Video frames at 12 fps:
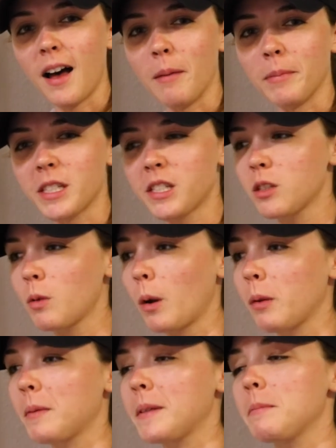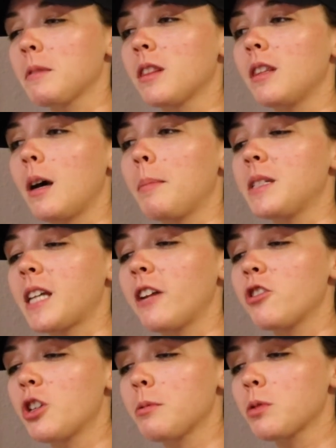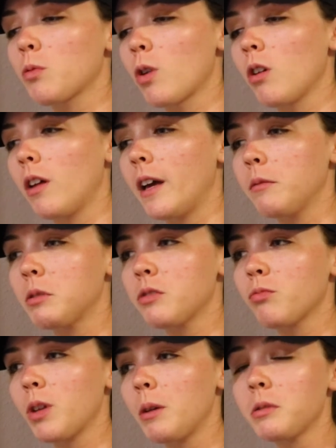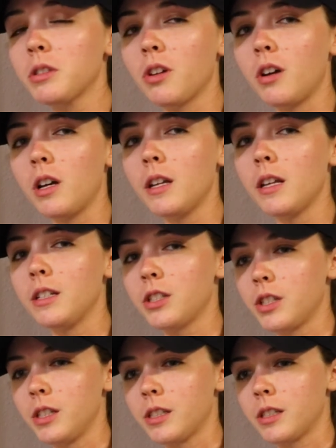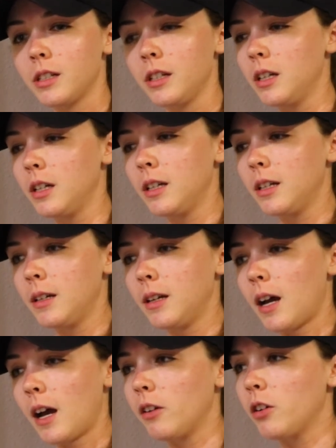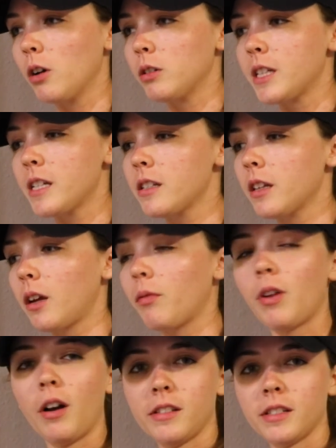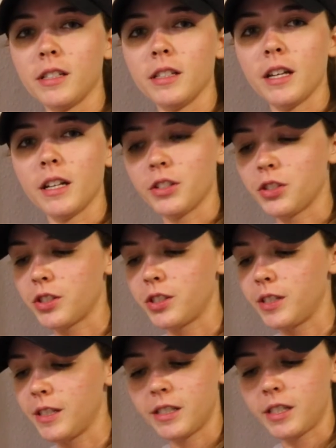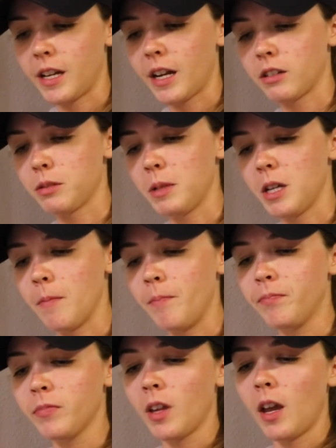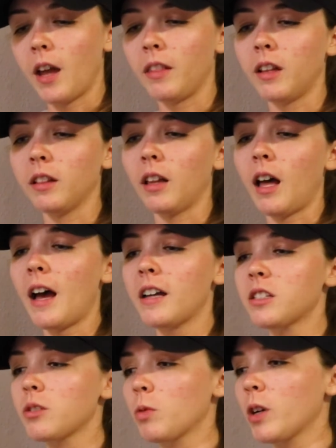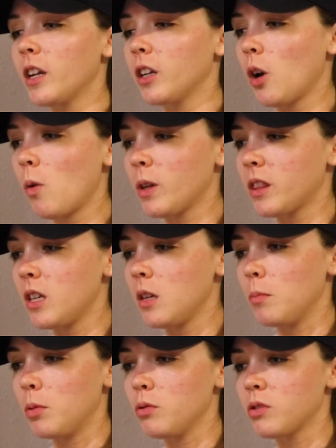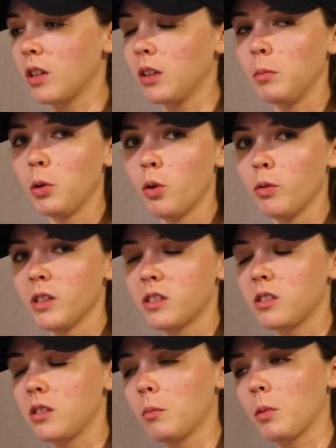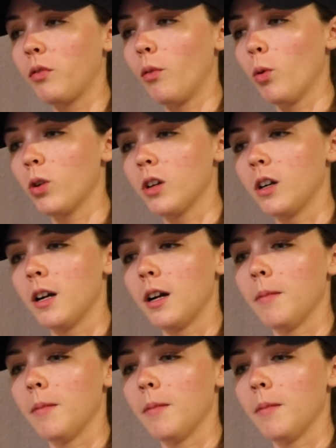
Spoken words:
This is one of the potato chip swirl, and it was good. It's just, I don't know, it tasted like a Frosty, and it just didn't stand out to me. And then last, we're gonna go with the Boots on the Moon. This is number 4.